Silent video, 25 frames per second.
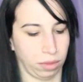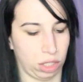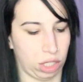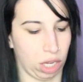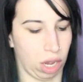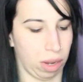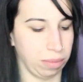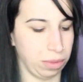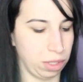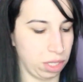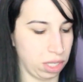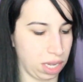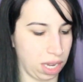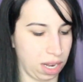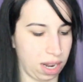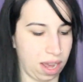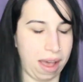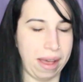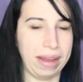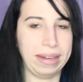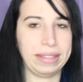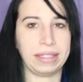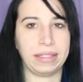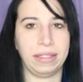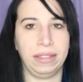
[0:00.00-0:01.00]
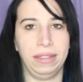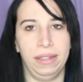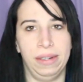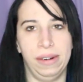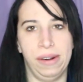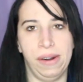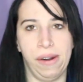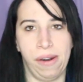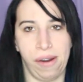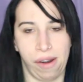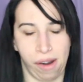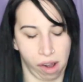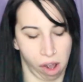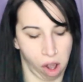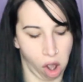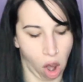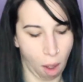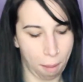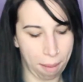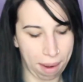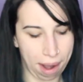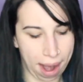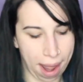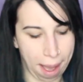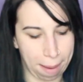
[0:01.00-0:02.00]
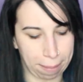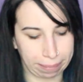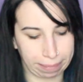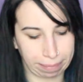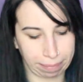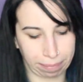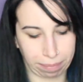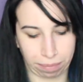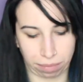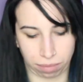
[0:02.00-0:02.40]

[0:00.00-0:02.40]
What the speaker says: So I'm just gonna open it up.